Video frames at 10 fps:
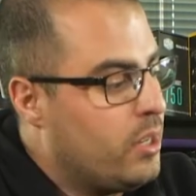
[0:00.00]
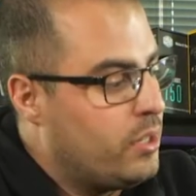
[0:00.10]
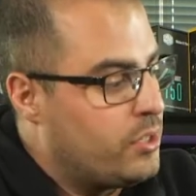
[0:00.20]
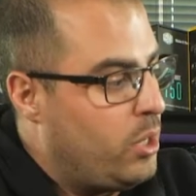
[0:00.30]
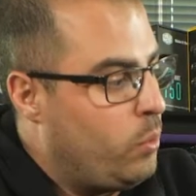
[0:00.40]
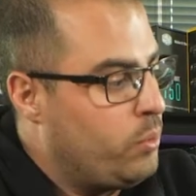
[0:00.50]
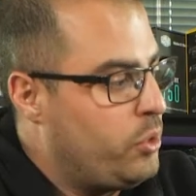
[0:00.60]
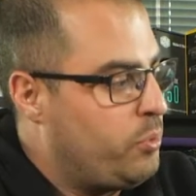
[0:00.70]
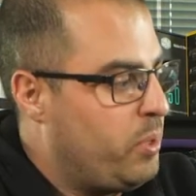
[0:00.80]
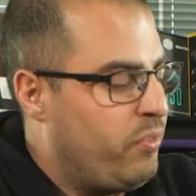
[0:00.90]
So what we'll do
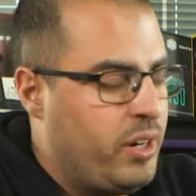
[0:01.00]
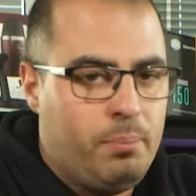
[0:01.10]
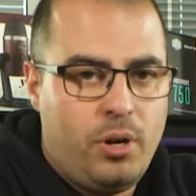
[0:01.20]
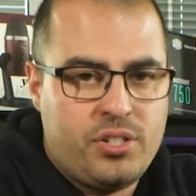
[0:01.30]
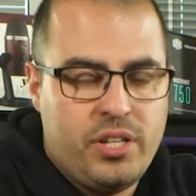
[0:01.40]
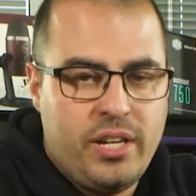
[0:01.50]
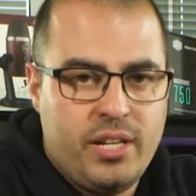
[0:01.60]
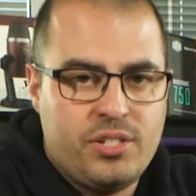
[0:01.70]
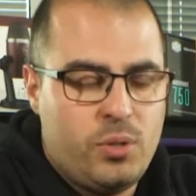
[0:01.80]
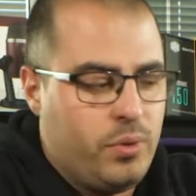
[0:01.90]
is a bit of an unboxing here,
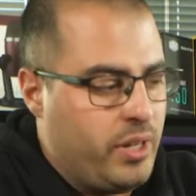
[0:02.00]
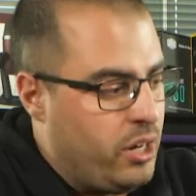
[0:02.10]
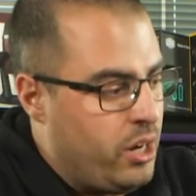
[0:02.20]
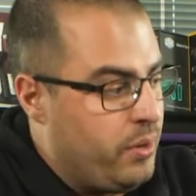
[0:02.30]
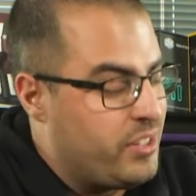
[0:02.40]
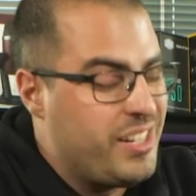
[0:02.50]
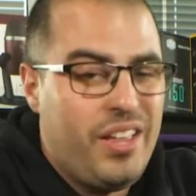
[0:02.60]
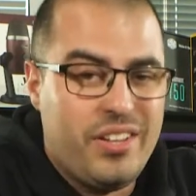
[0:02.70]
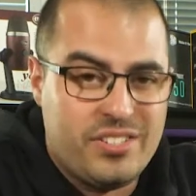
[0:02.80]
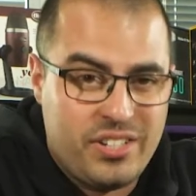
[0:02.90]
see what they go, see how
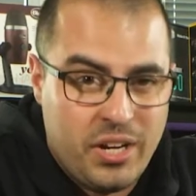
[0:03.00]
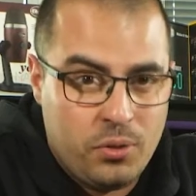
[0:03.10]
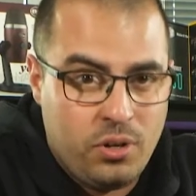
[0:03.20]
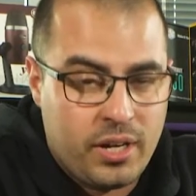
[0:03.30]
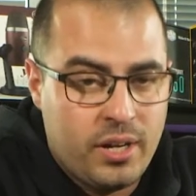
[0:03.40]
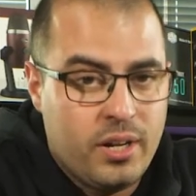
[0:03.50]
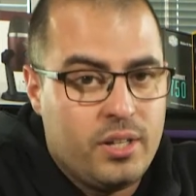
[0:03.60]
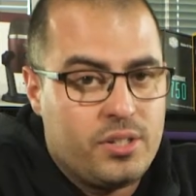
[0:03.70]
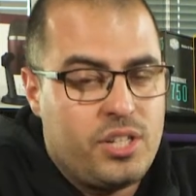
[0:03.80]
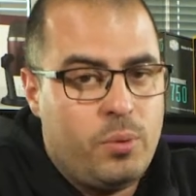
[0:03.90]
they sound like,
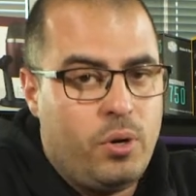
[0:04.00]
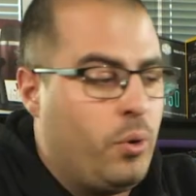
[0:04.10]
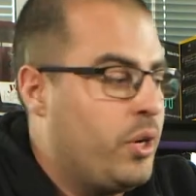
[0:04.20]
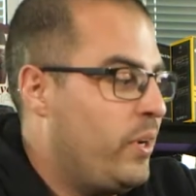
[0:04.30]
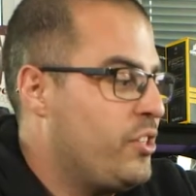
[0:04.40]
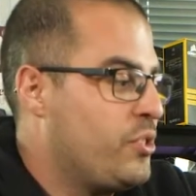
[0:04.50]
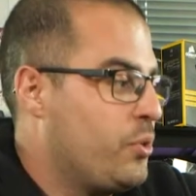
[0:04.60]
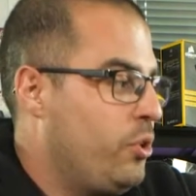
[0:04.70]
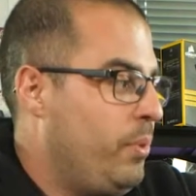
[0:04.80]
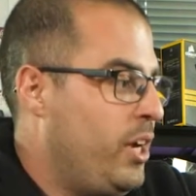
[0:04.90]
see what AudioEngine's
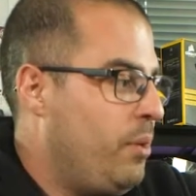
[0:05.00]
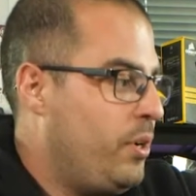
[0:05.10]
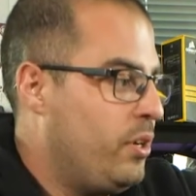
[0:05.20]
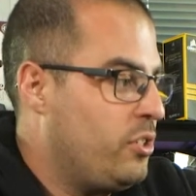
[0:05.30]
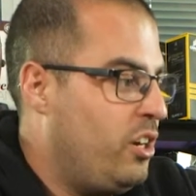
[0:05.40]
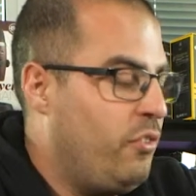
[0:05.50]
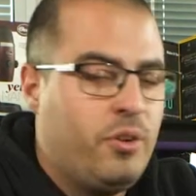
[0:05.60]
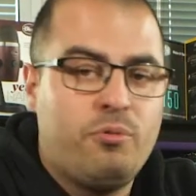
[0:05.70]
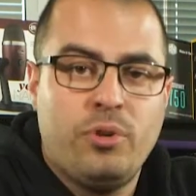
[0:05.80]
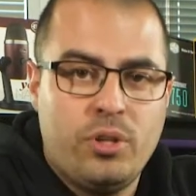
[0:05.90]
all about, because I've
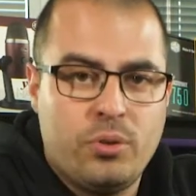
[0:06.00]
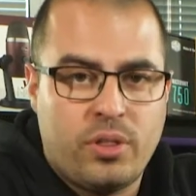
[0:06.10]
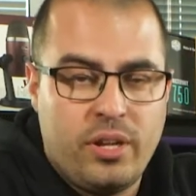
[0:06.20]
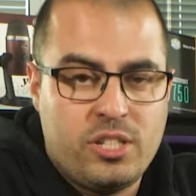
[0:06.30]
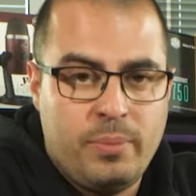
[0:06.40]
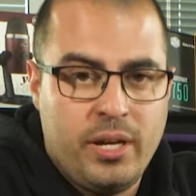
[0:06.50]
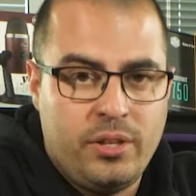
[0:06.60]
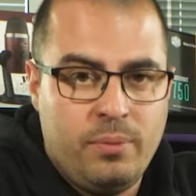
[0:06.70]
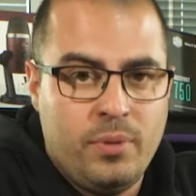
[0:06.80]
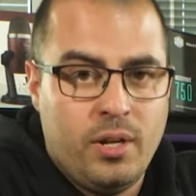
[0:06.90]
heard really good things about
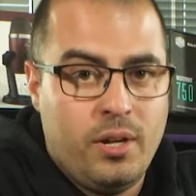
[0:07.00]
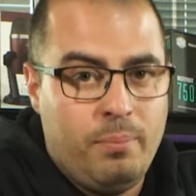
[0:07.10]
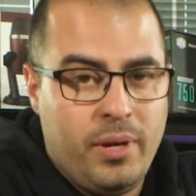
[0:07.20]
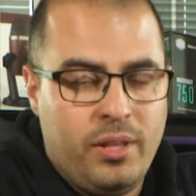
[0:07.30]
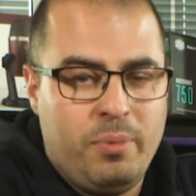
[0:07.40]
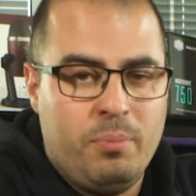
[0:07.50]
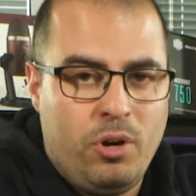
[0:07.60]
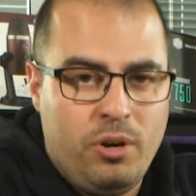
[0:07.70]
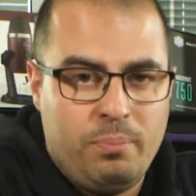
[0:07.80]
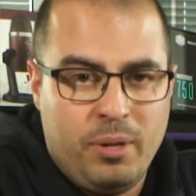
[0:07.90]
them, but that'll be
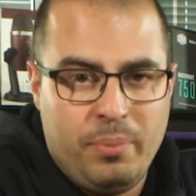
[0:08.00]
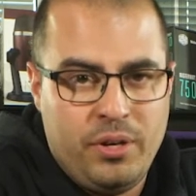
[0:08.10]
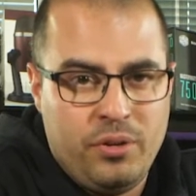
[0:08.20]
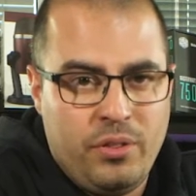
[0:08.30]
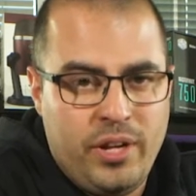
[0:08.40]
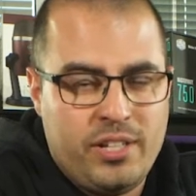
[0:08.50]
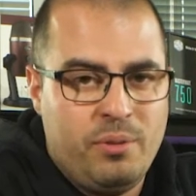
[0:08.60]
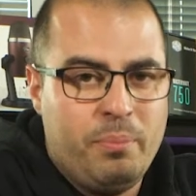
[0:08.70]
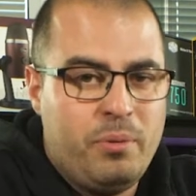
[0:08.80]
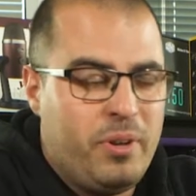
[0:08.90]
my opinion on that. I
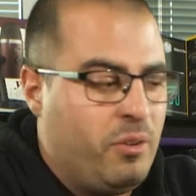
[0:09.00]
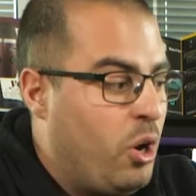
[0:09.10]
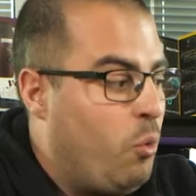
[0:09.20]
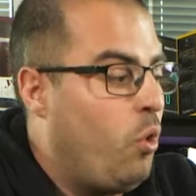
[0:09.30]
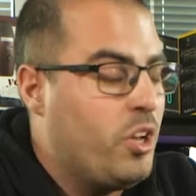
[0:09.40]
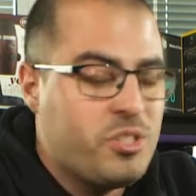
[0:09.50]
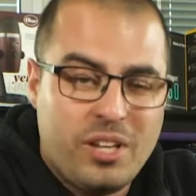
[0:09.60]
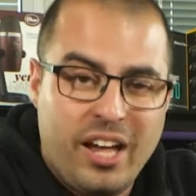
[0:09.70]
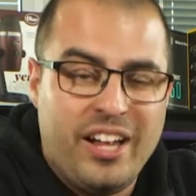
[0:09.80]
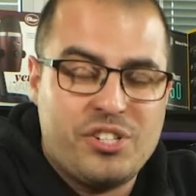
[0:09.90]
was
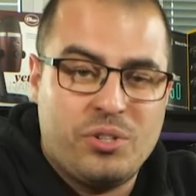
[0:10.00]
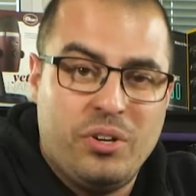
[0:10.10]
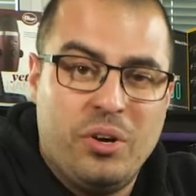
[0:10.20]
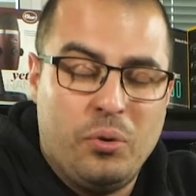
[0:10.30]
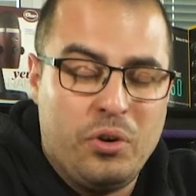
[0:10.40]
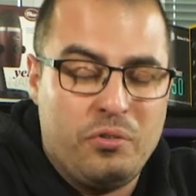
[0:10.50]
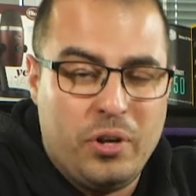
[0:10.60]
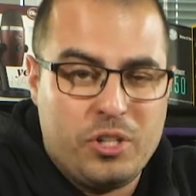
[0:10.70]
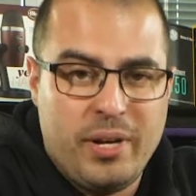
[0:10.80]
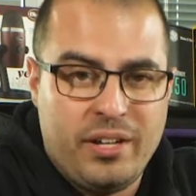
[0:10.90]
an
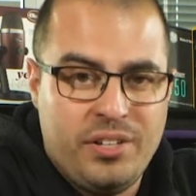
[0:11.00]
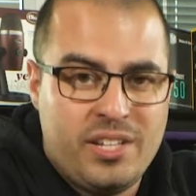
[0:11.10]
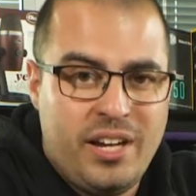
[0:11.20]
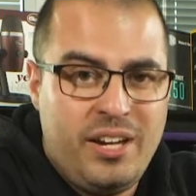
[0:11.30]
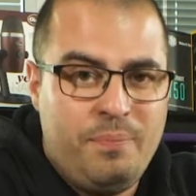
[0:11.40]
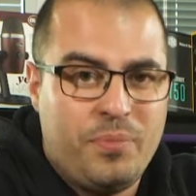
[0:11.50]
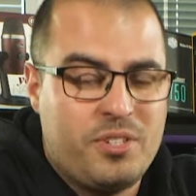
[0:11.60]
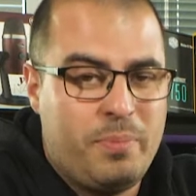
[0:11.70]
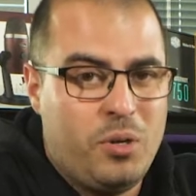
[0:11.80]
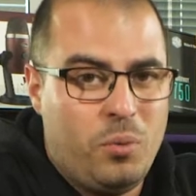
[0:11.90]
audiophile back in the day. It's
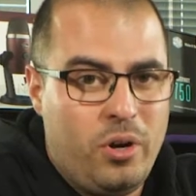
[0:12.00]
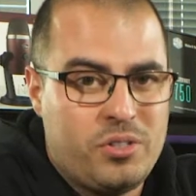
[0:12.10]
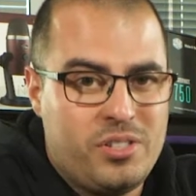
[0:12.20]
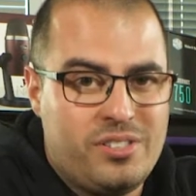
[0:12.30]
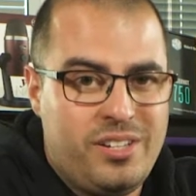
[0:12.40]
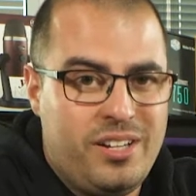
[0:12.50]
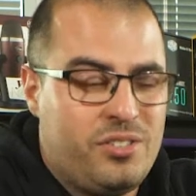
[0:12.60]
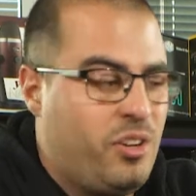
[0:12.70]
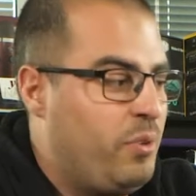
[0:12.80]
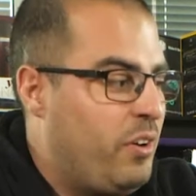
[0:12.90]
been a while since now,
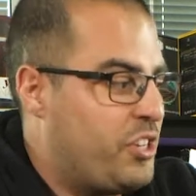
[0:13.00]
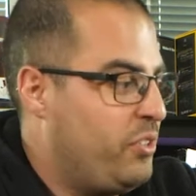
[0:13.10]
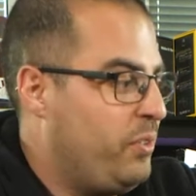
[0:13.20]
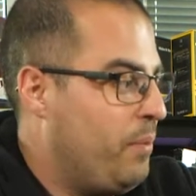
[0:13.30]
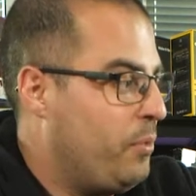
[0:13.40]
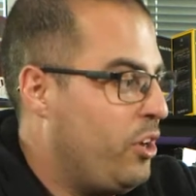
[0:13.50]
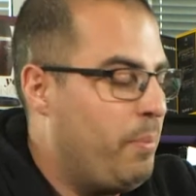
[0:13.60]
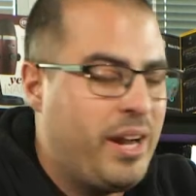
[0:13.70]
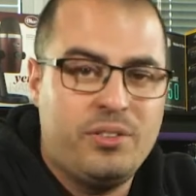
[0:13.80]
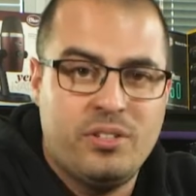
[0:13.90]
so I've actually gone
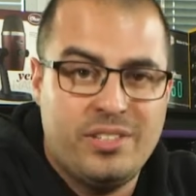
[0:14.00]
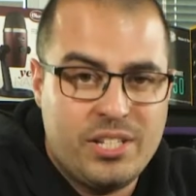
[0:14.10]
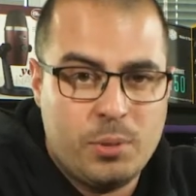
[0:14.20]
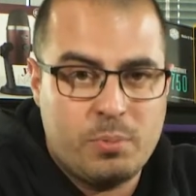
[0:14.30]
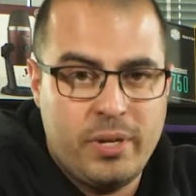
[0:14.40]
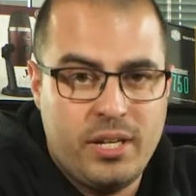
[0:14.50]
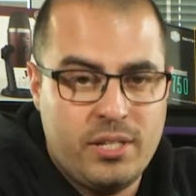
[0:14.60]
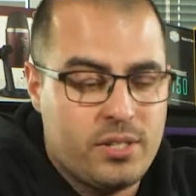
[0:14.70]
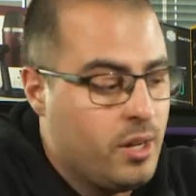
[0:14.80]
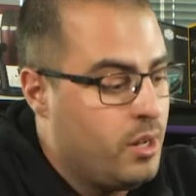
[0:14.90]
back into desktop speakers.